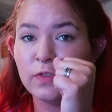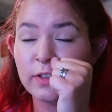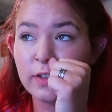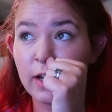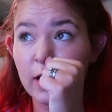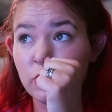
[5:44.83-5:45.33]

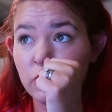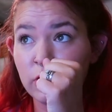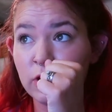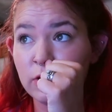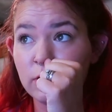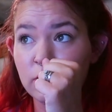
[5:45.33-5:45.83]
feels like I
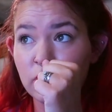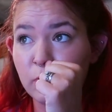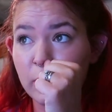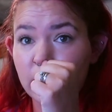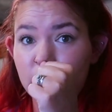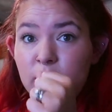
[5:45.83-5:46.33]
should just
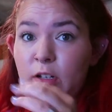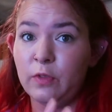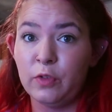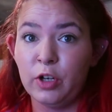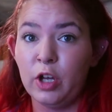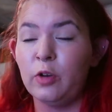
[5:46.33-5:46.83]
because you
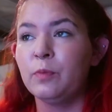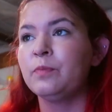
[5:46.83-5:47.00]
never know.